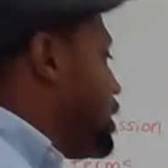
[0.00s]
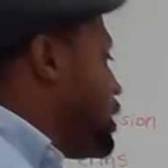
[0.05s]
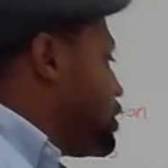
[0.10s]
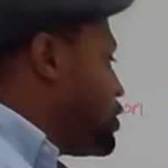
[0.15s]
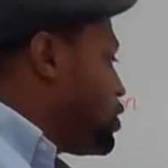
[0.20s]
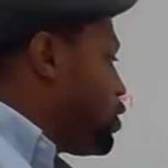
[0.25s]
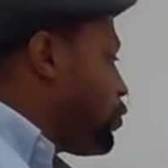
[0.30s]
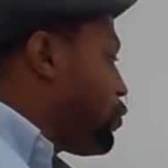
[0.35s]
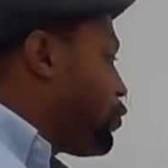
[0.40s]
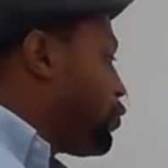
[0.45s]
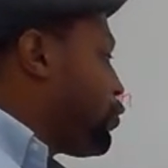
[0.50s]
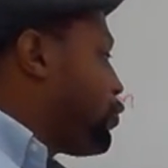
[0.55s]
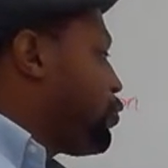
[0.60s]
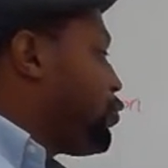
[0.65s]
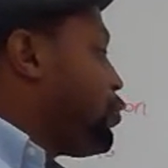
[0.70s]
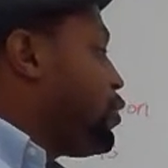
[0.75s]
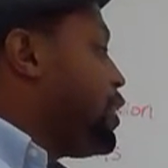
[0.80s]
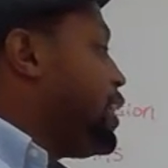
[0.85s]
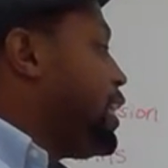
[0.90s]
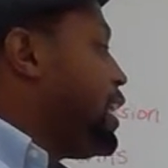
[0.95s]
So
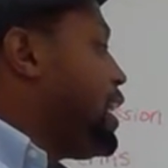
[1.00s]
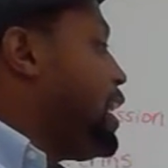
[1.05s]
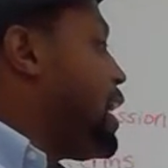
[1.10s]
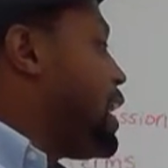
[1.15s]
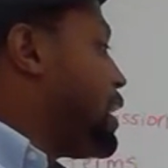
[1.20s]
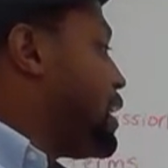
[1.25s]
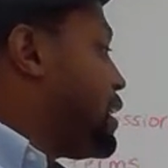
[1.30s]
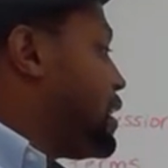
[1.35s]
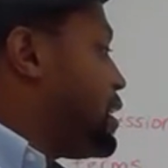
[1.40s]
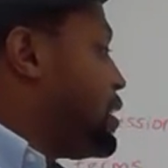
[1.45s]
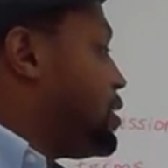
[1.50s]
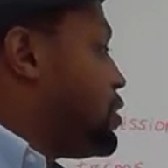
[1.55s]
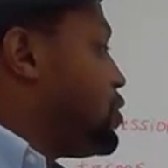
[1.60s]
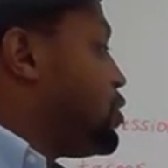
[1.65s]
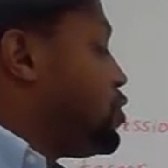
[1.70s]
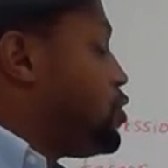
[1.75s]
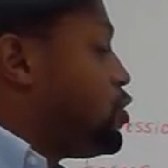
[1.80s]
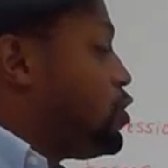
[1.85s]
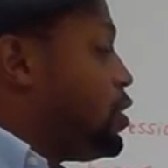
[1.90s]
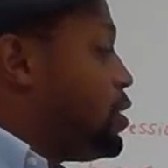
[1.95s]
3
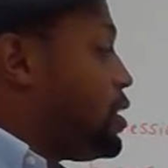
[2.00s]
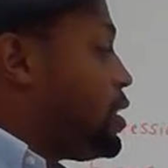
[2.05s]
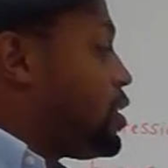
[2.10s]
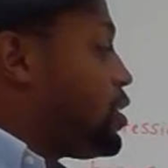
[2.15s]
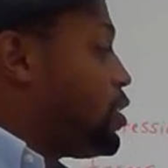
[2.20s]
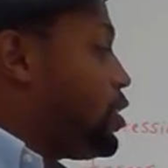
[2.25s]
to the